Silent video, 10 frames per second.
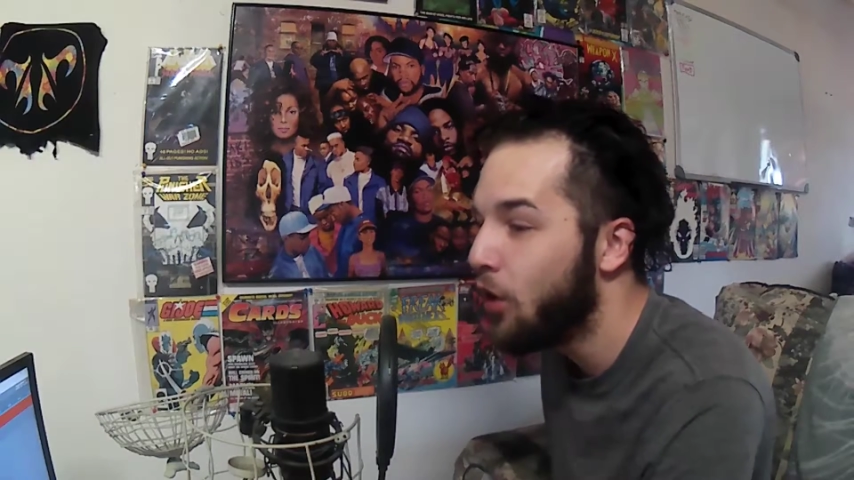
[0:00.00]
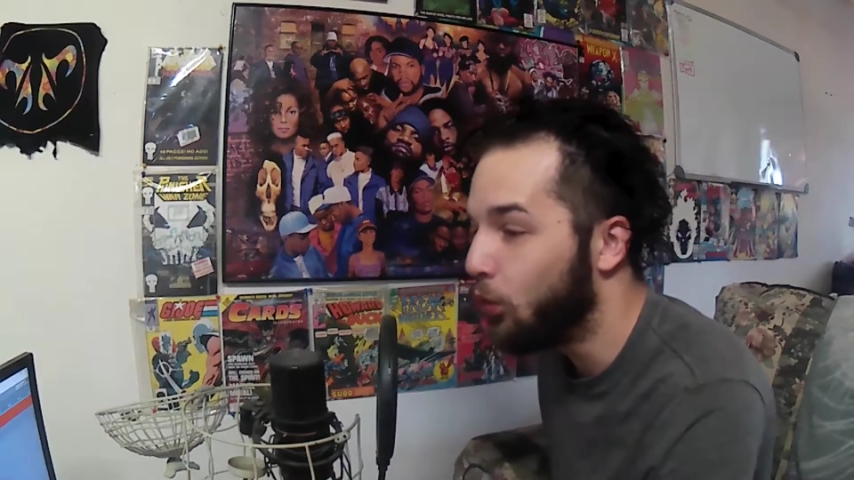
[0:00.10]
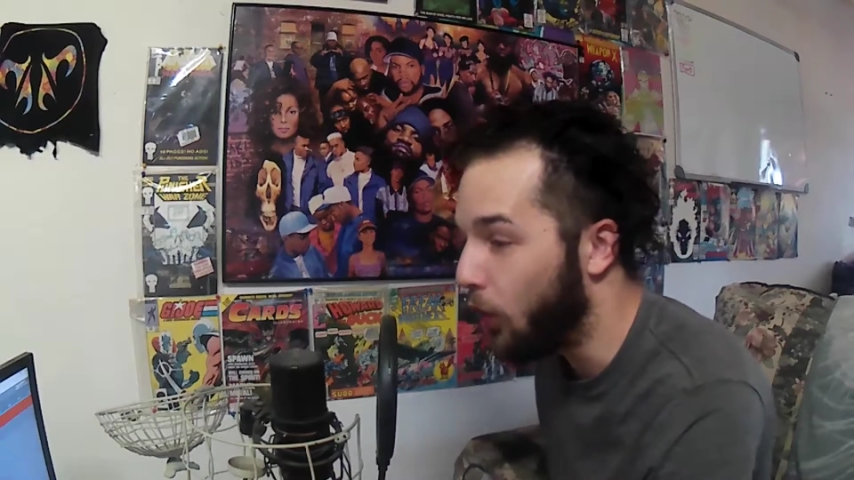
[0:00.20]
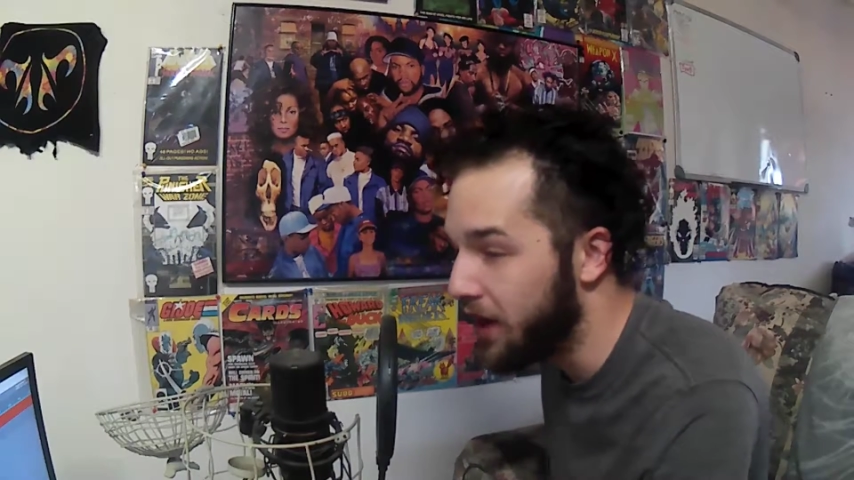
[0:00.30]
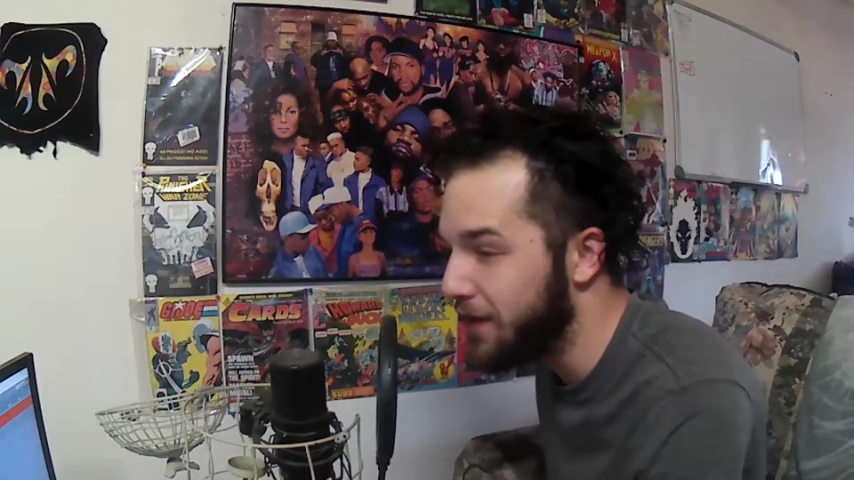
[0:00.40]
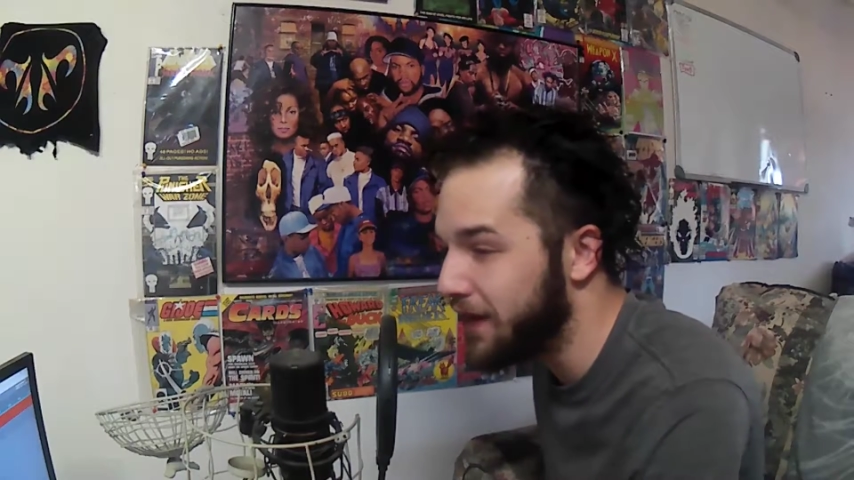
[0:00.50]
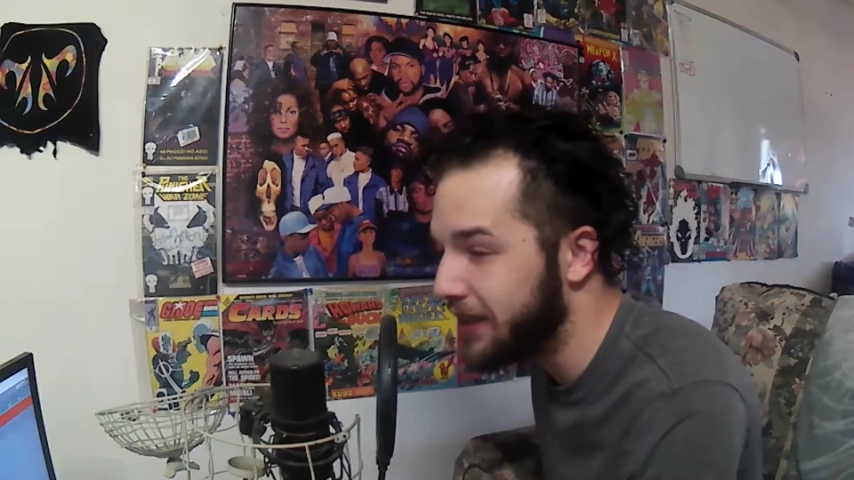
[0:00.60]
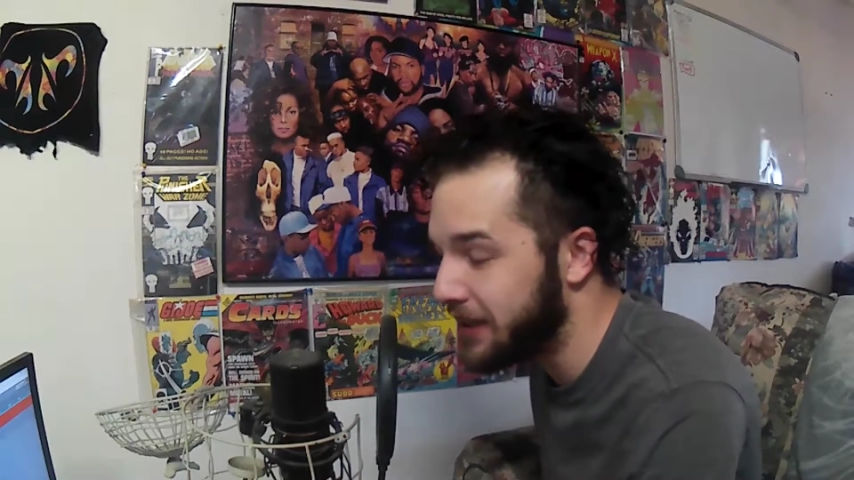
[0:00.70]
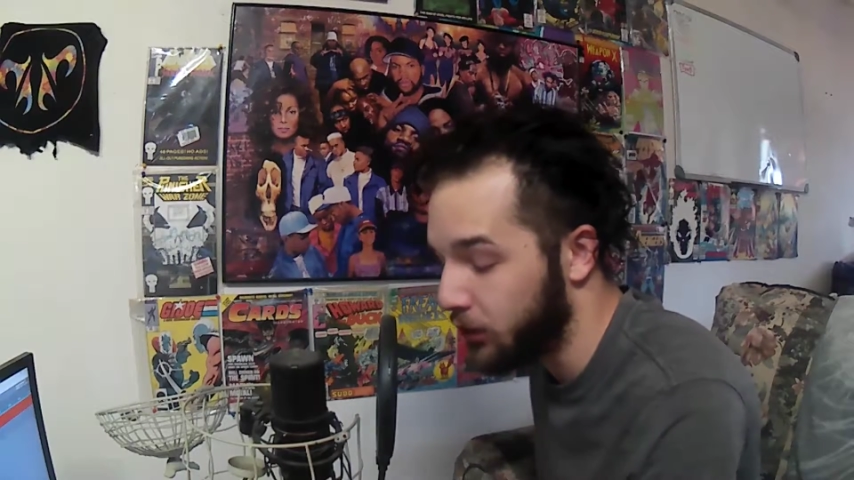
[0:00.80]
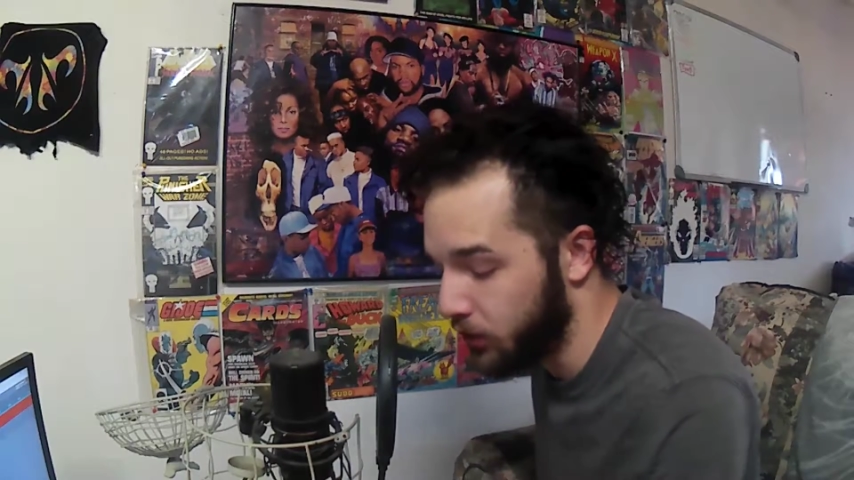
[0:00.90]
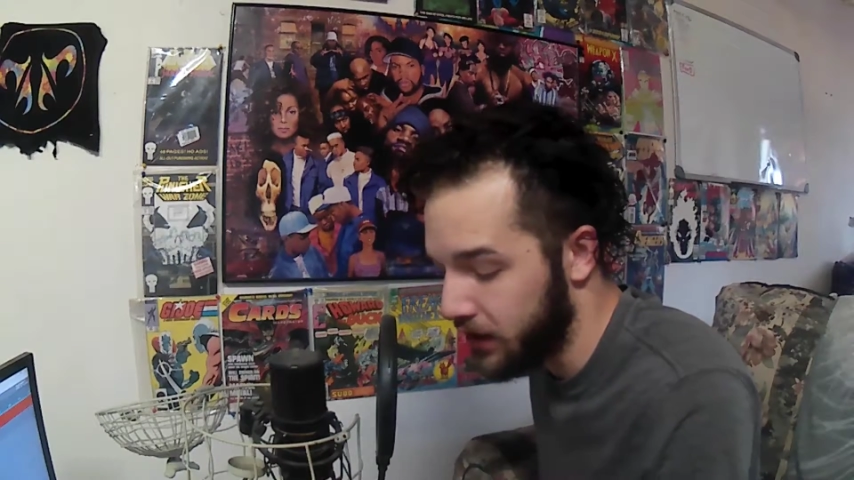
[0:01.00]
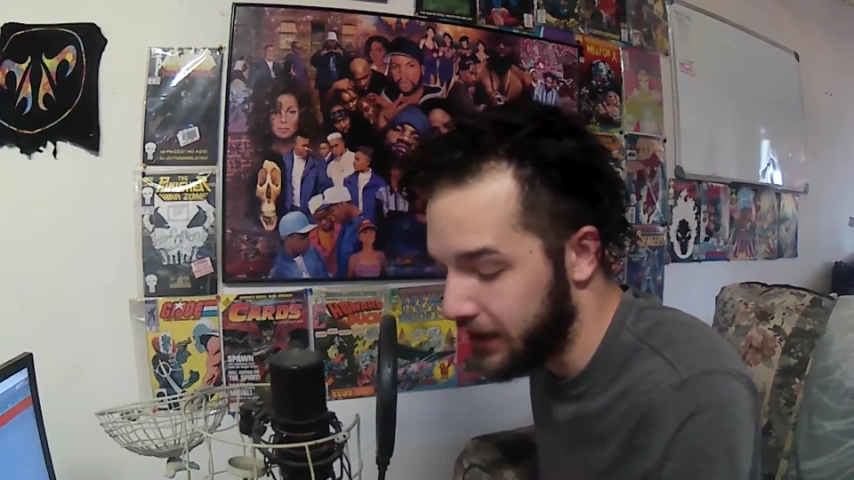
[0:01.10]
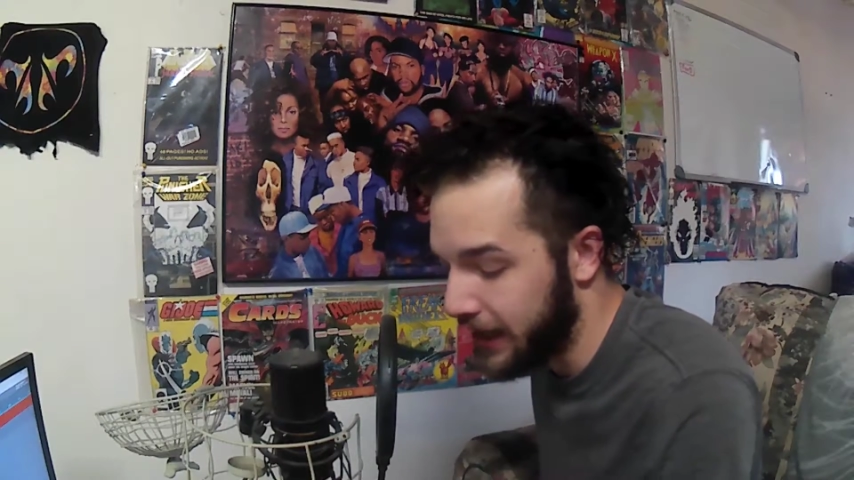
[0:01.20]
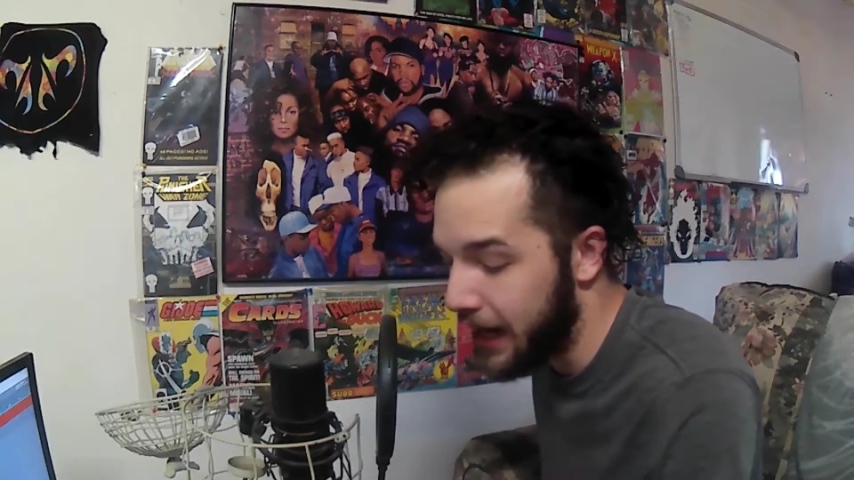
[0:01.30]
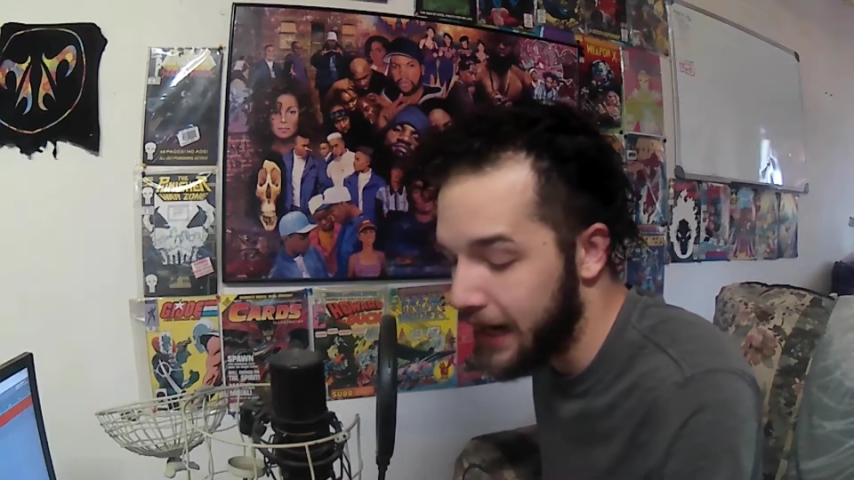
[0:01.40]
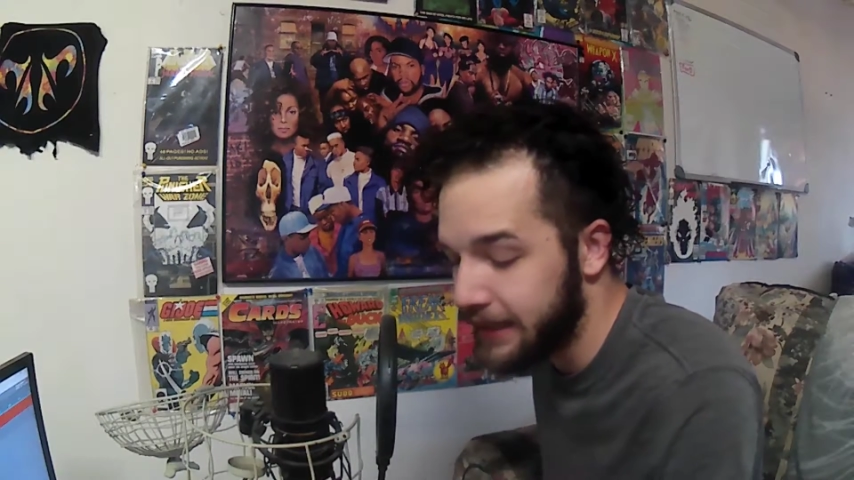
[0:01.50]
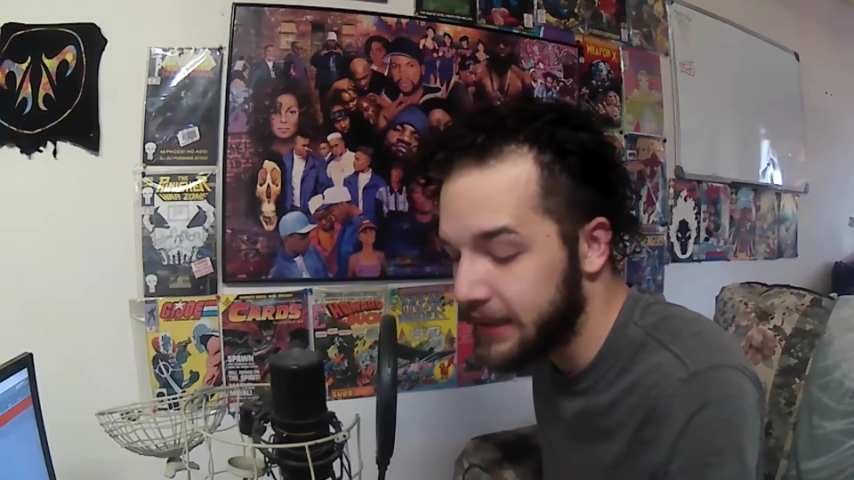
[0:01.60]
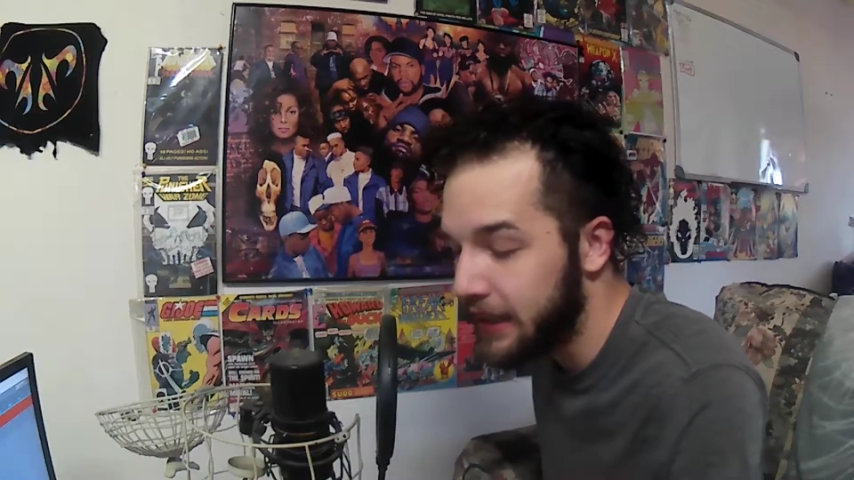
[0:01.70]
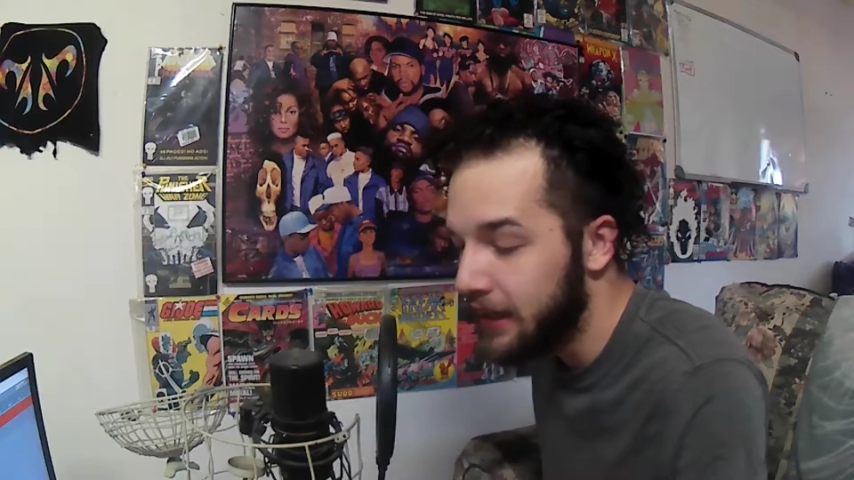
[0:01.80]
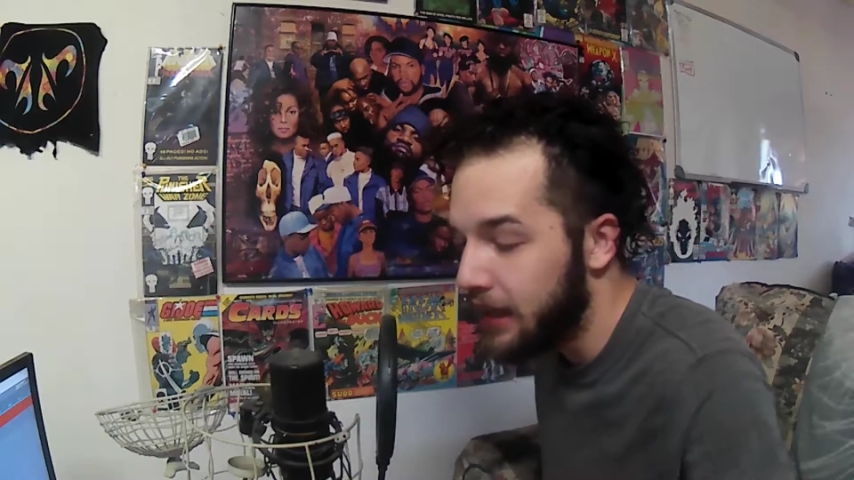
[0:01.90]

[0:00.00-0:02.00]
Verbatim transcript: one of these, one of the guys,